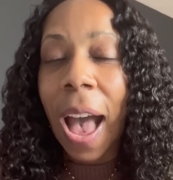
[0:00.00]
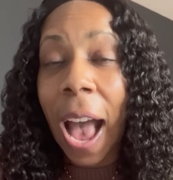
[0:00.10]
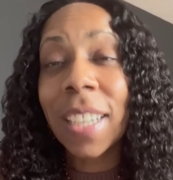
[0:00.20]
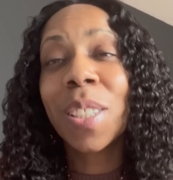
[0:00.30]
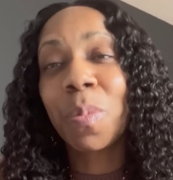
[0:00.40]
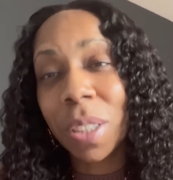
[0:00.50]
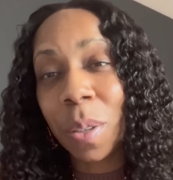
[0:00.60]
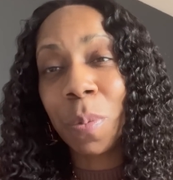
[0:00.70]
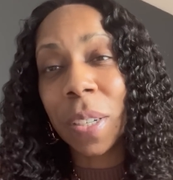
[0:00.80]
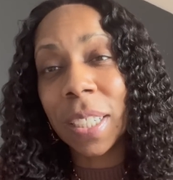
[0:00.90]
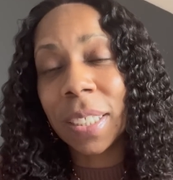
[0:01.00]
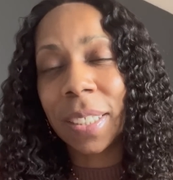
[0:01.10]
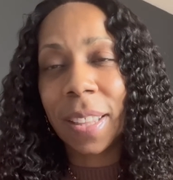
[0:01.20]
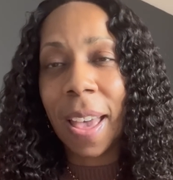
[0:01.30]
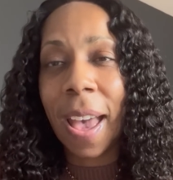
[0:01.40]
I just really wish
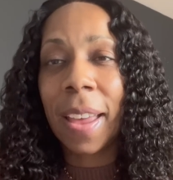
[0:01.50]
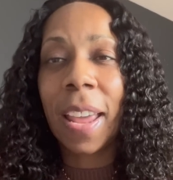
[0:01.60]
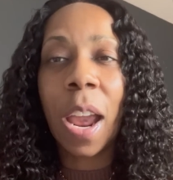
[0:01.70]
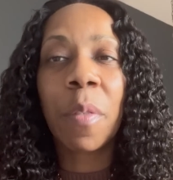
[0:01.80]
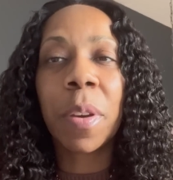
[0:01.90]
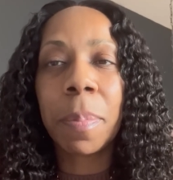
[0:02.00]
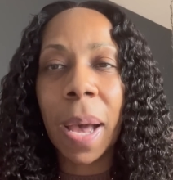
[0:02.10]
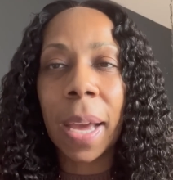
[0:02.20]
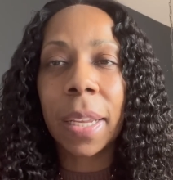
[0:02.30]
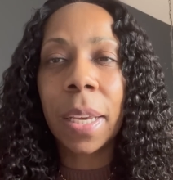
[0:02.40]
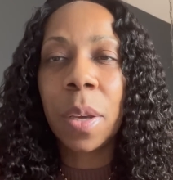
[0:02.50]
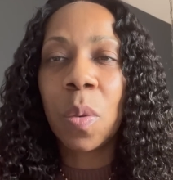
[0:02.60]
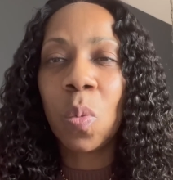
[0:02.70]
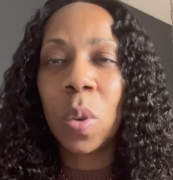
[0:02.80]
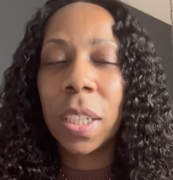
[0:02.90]
that everybody
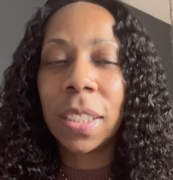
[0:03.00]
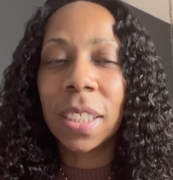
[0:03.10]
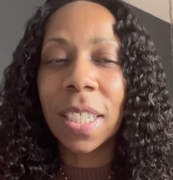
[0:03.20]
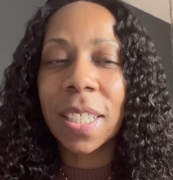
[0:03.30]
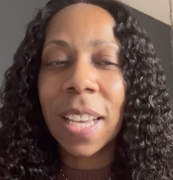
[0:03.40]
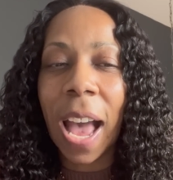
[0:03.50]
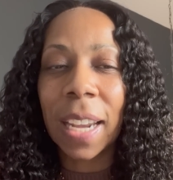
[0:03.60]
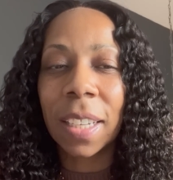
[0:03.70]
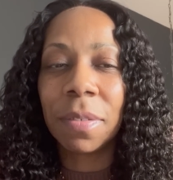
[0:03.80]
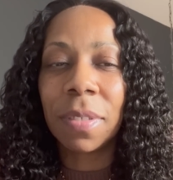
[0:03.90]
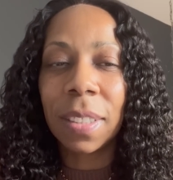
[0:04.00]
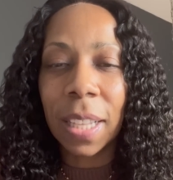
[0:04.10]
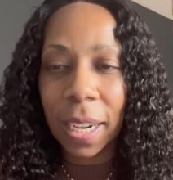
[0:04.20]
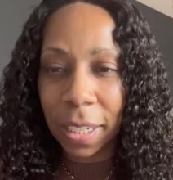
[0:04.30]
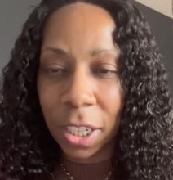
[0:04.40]
would just kind of
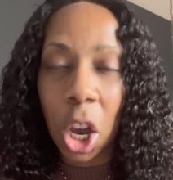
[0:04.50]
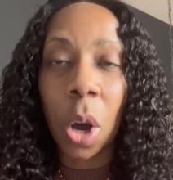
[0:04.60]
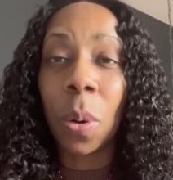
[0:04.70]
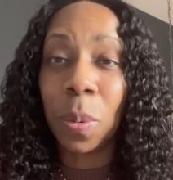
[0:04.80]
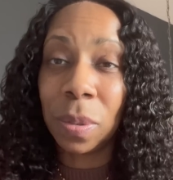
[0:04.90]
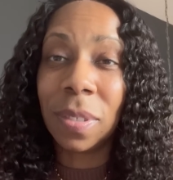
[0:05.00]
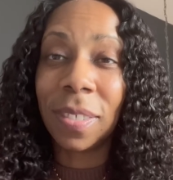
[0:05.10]
let it go.